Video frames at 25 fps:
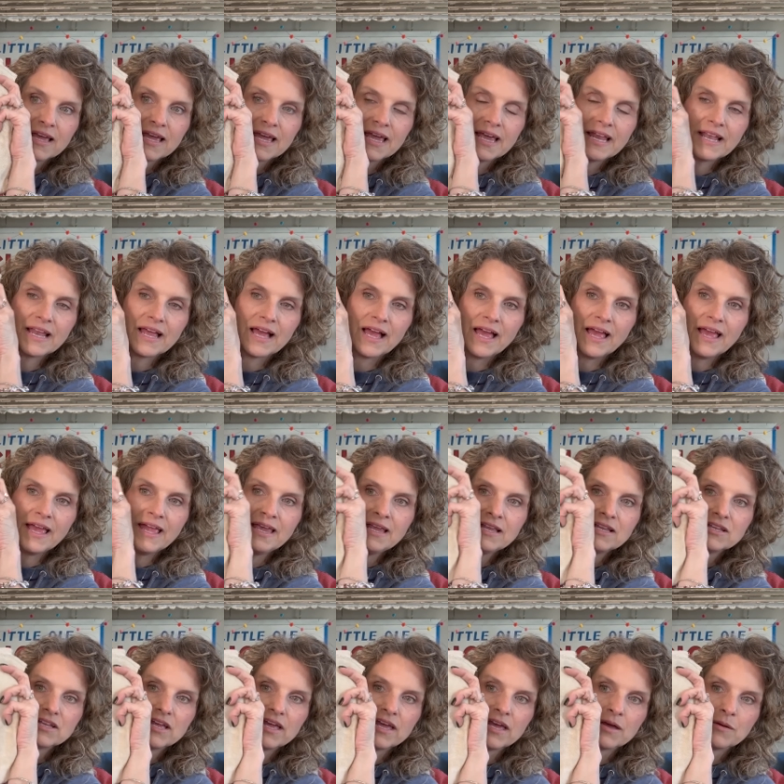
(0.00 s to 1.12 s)
And I
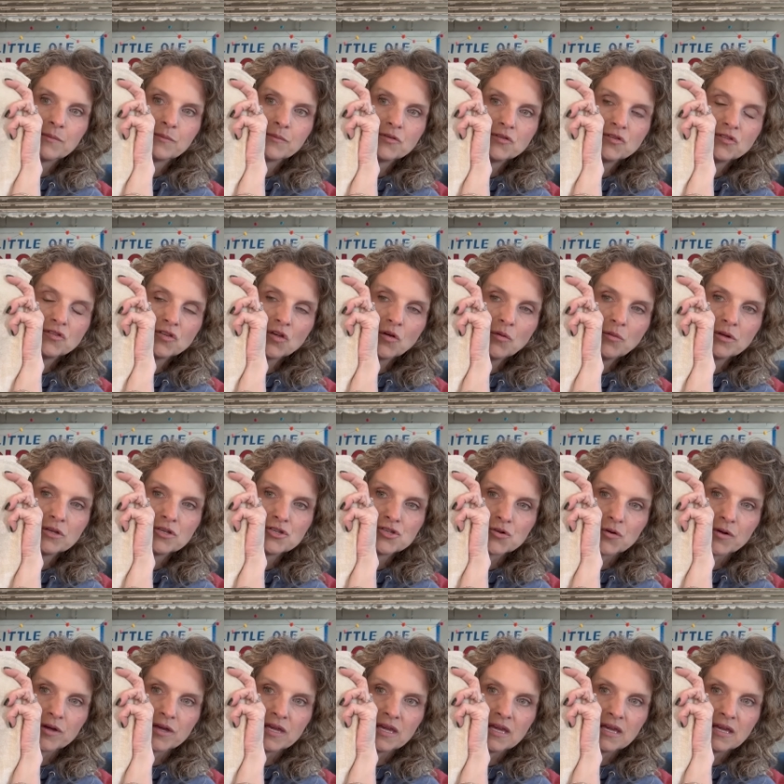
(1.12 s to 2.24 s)
am so
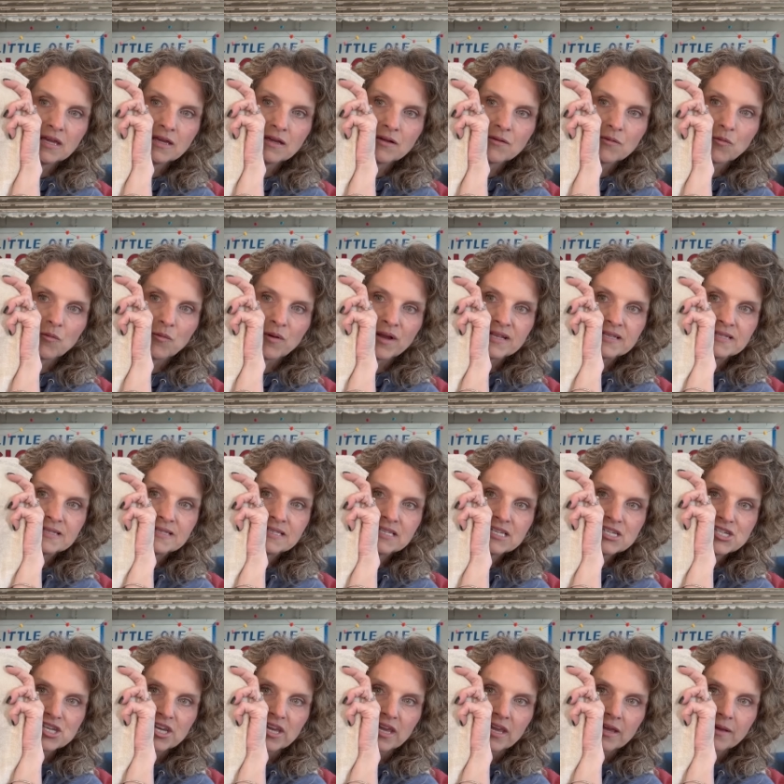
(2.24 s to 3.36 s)
enjoying red
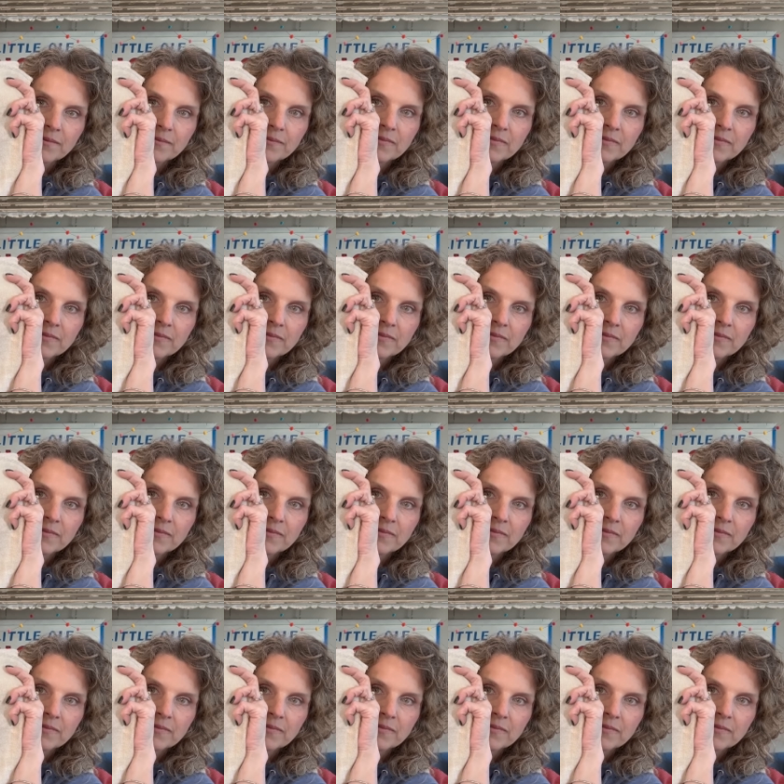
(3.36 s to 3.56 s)
stitching.